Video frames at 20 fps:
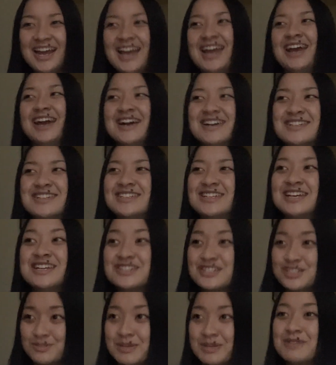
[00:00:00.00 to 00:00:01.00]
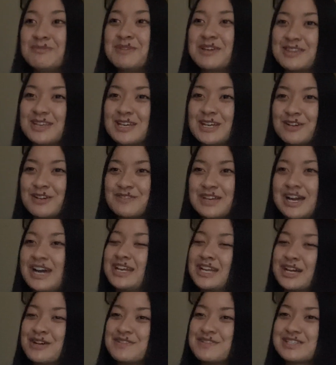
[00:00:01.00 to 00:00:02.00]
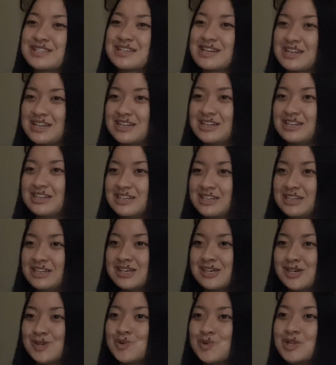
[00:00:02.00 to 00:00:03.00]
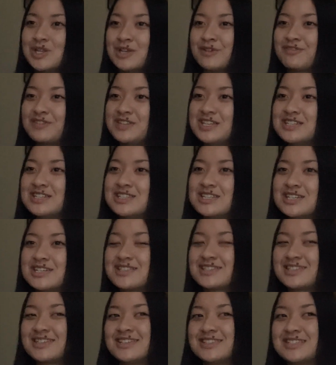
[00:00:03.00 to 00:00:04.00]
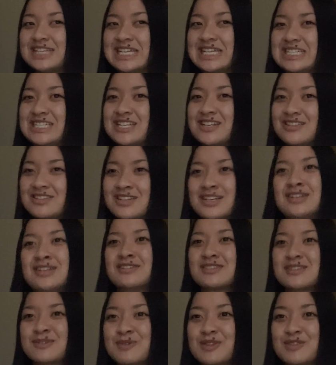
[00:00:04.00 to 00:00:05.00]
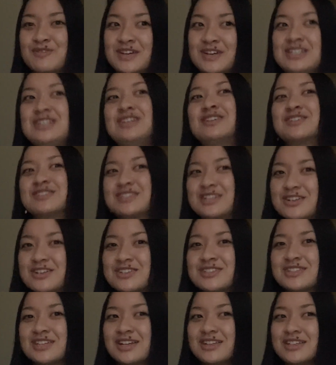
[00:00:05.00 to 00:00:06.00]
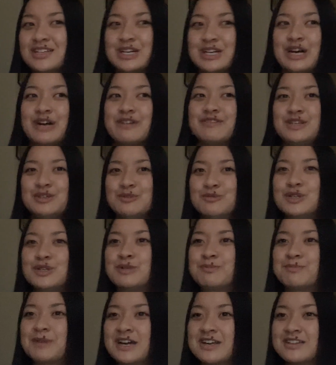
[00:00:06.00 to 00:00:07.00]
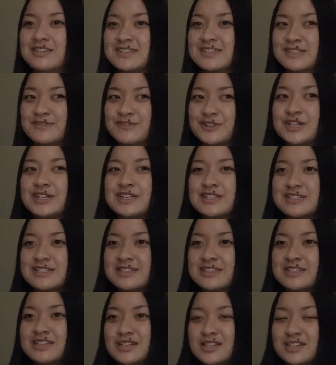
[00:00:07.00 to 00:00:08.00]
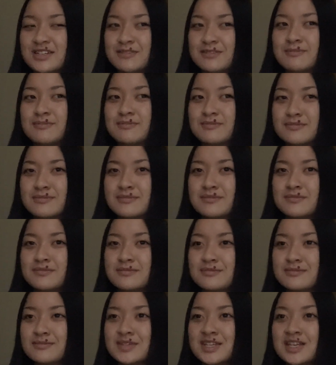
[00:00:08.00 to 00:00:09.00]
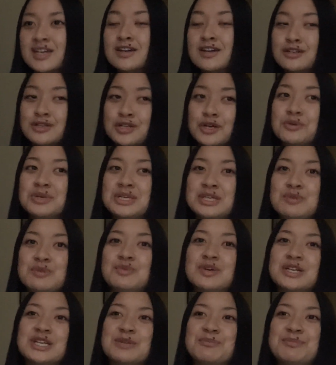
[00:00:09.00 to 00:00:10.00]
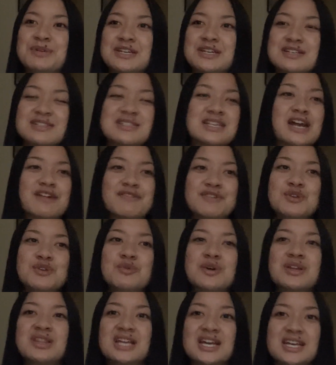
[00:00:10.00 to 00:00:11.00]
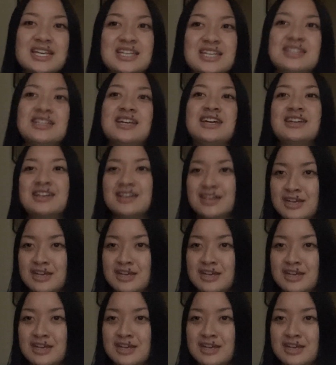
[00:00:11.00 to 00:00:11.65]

And it just made me think of that, and I was like, well, if Theseus is into things with veneers that are slightly off, he would buy this for his... No, he wouldn't, because everyone that he like